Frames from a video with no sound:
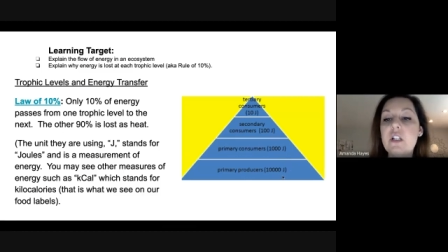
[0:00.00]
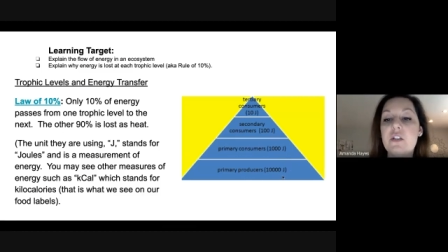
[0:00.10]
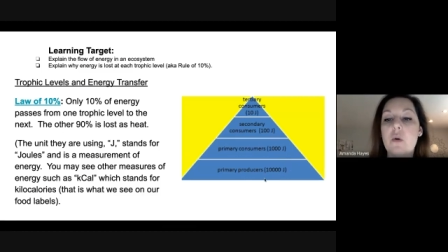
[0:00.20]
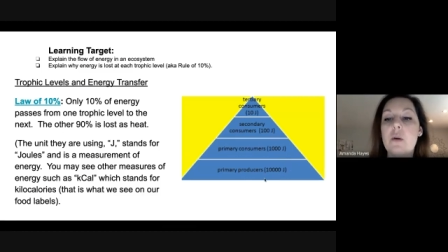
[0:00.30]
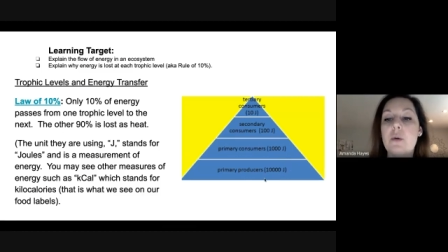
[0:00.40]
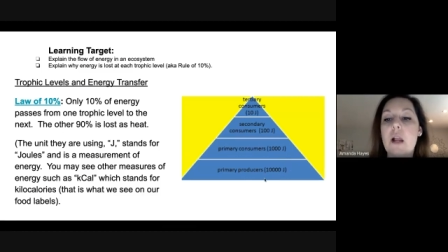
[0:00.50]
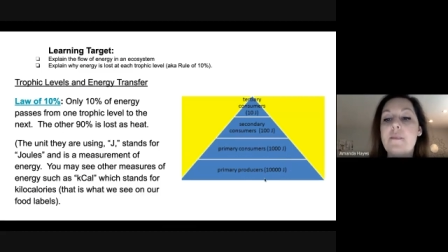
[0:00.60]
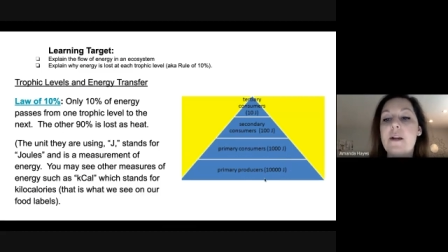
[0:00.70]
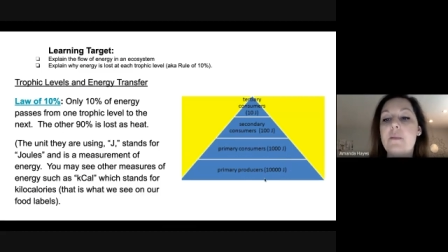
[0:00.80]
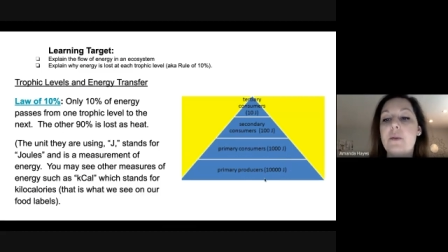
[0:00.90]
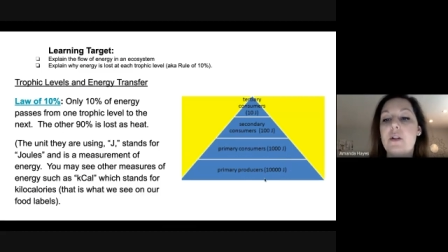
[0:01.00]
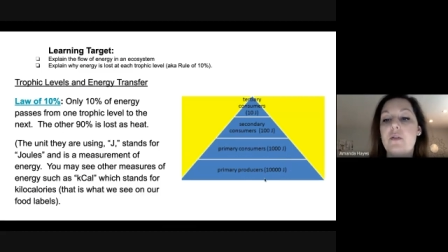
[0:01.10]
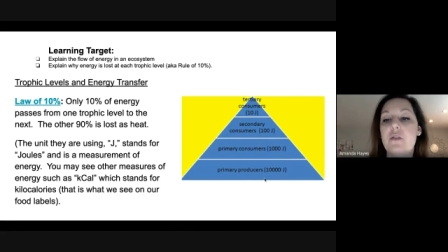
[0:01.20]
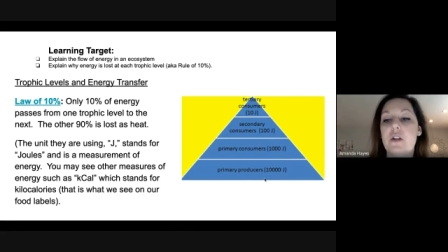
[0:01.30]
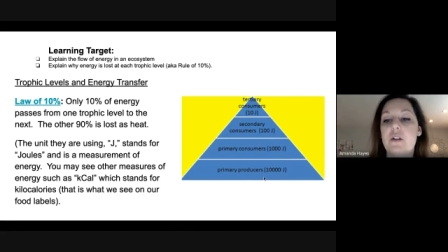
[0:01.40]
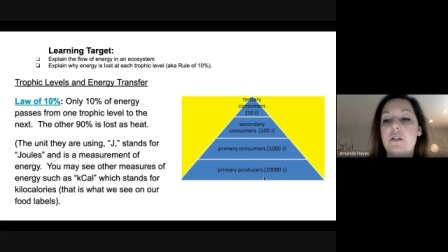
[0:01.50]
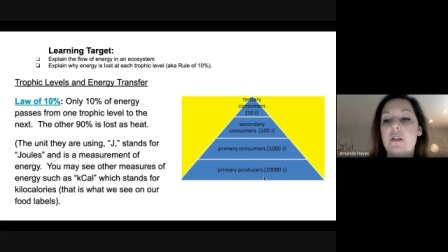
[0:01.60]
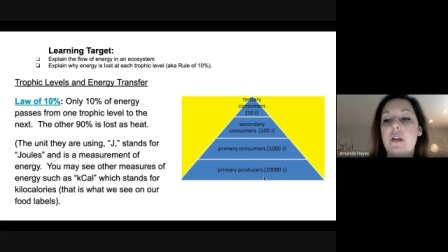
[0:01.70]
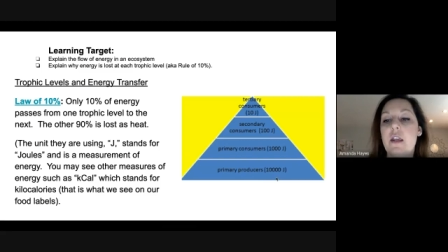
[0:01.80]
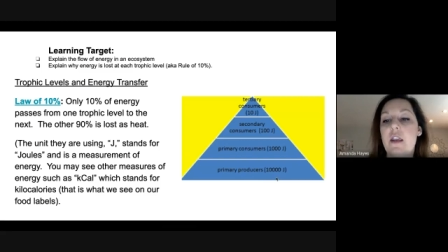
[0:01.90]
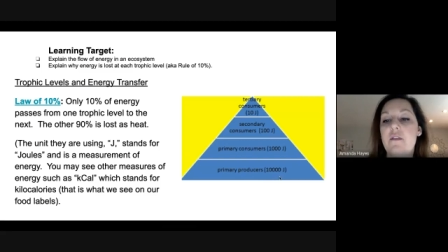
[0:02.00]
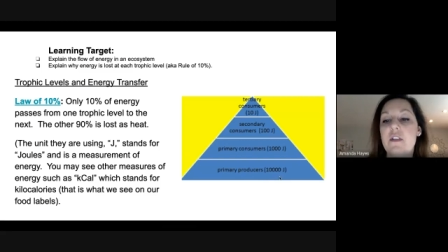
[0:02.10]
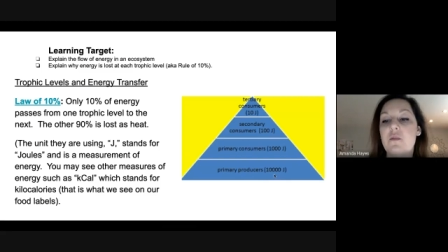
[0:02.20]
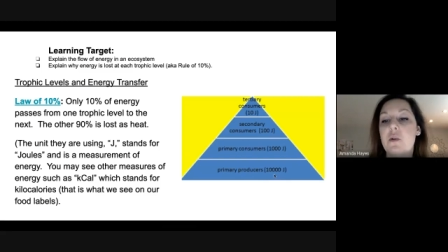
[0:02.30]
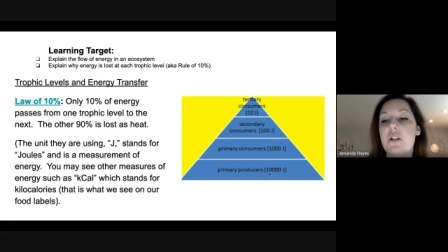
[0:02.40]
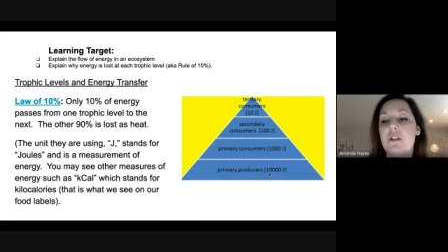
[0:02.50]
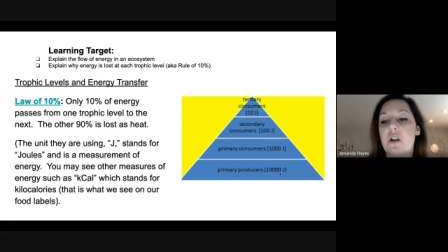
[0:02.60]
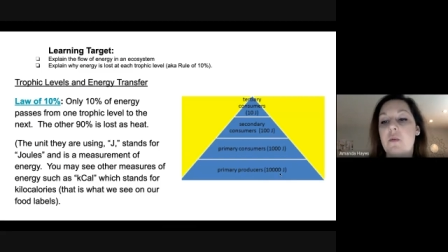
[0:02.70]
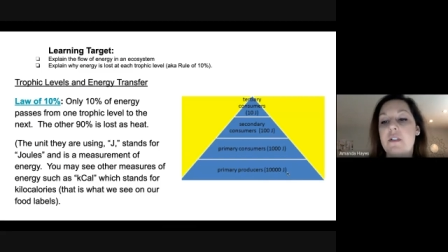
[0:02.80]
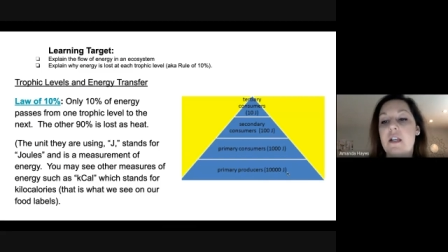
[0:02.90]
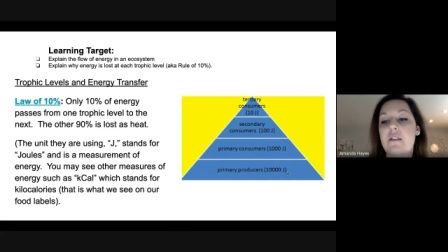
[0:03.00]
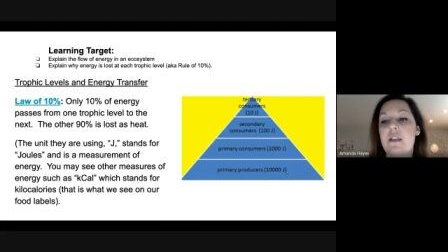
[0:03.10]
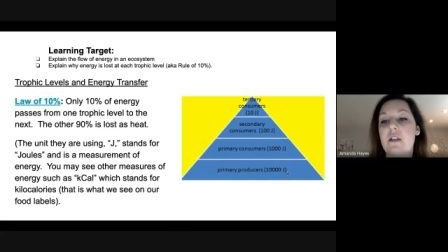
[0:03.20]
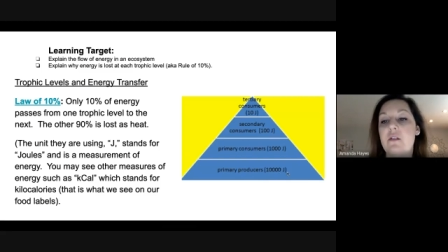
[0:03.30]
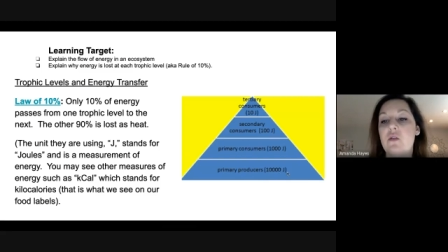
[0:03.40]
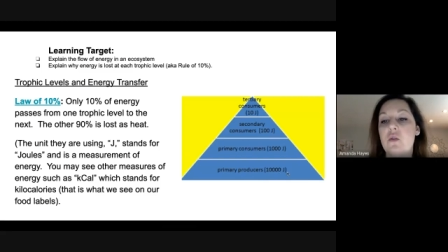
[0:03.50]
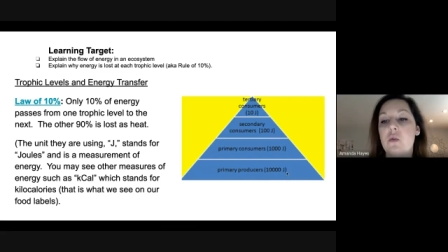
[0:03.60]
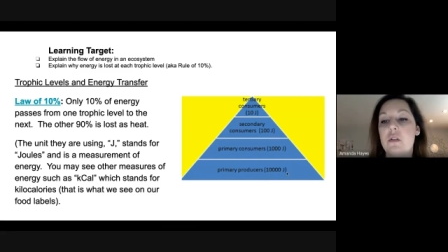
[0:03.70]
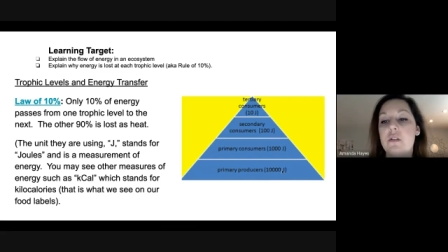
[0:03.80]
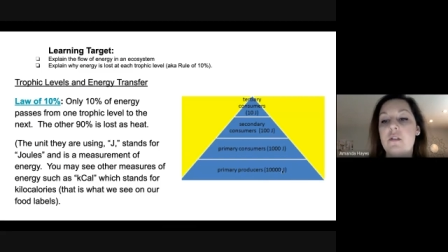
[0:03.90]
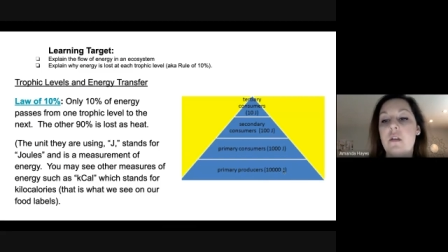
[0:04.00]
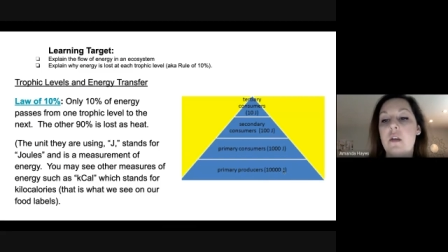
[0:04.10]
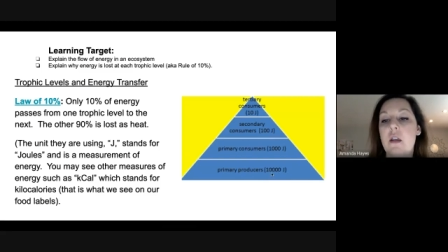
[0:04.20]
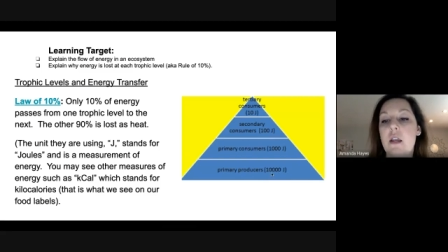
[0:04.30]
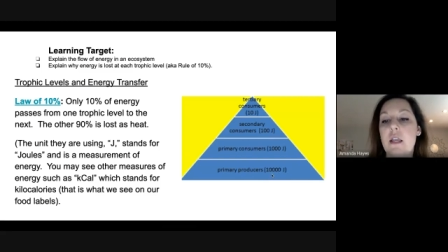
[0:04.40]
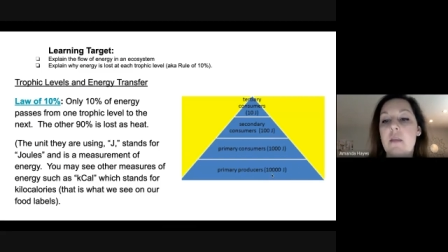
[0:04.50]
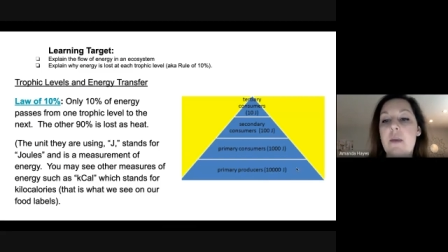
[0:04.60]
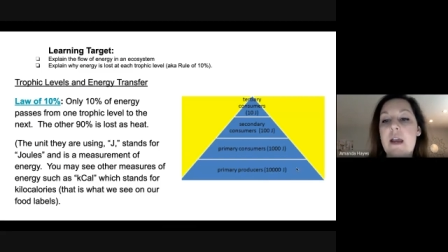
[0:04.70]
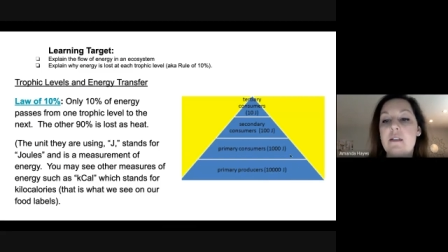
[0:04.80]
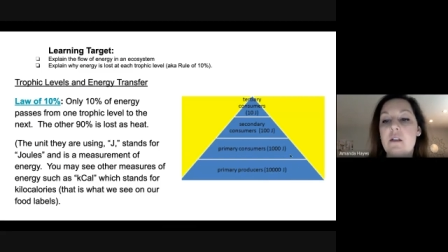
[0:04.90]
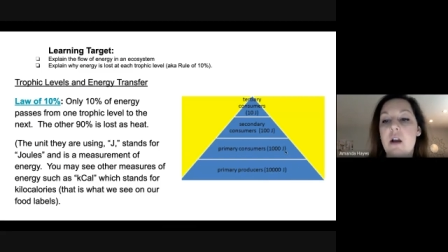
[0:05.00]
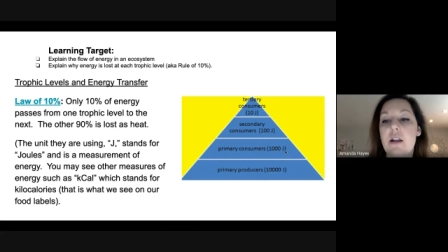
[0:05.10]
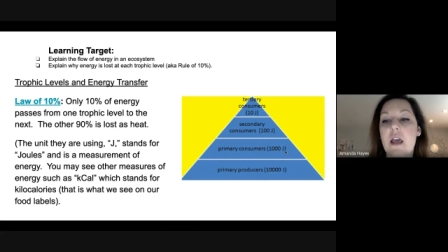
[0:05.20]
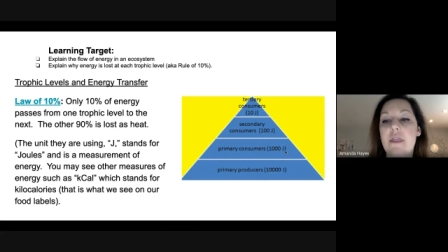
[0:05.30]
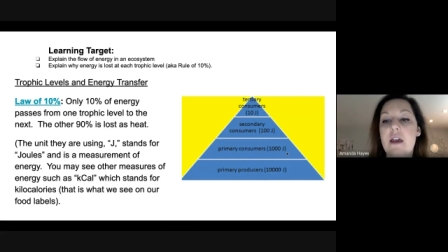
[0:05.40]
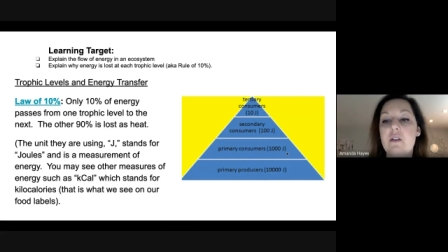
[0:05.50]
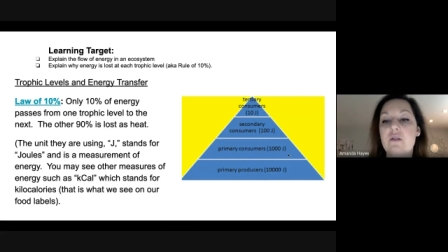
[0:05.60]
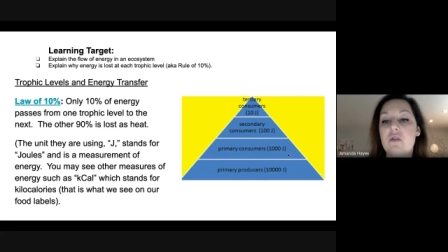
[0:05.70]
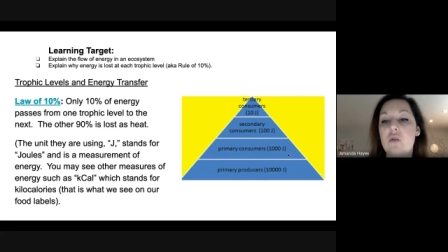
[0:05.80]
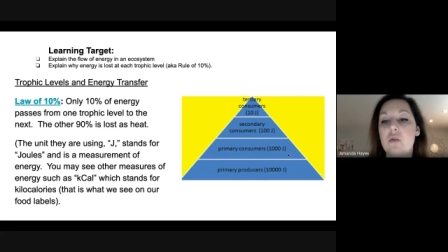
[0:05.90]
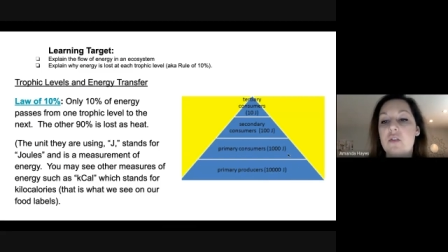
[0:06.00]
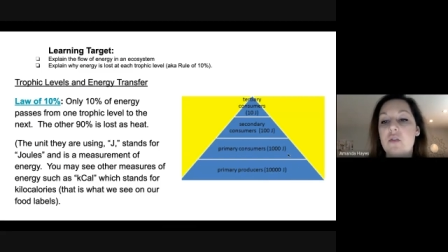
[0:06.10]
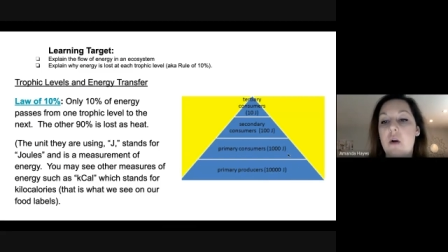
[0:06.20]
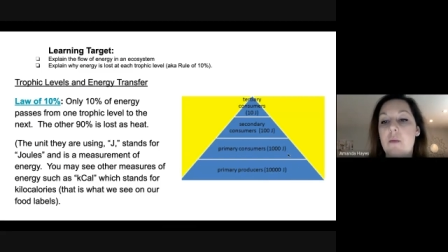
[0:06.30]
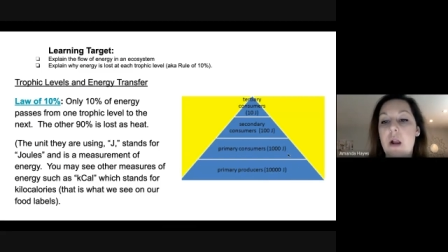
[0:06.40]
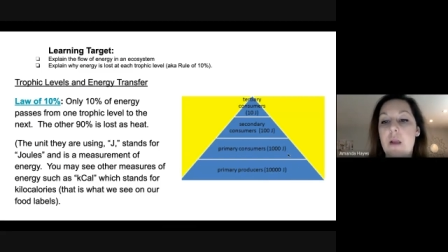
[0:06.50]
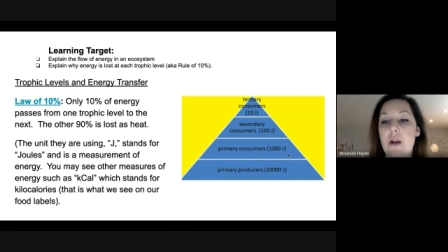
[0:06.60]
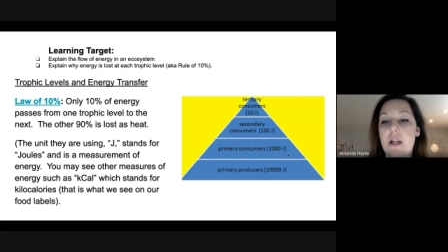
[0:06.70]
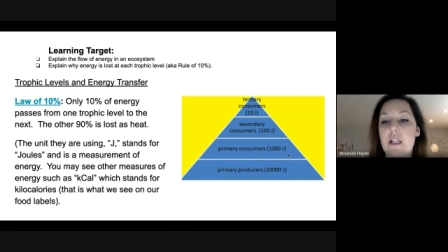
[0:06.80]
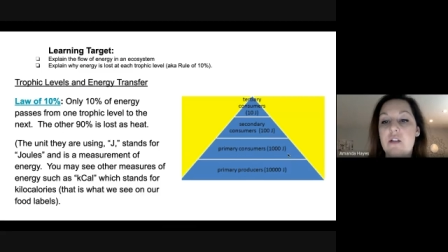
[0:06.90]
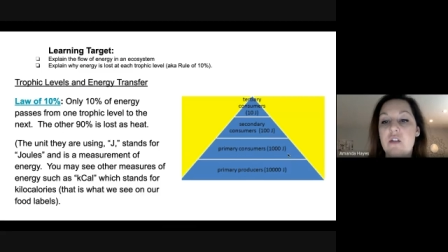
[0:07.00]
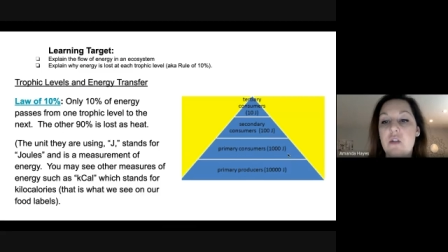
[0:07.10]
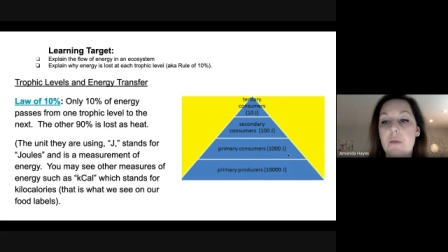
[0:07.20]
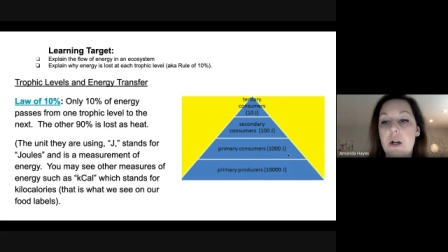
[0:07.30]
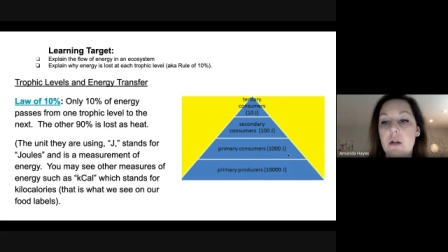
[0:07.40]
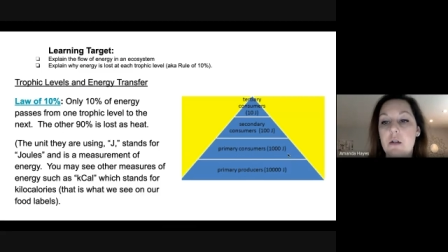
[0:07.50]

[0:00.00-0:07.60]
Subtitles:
So our primary producers, if this were to start with 10,000 joules, can pass on 1,000 joules to our primary consumer,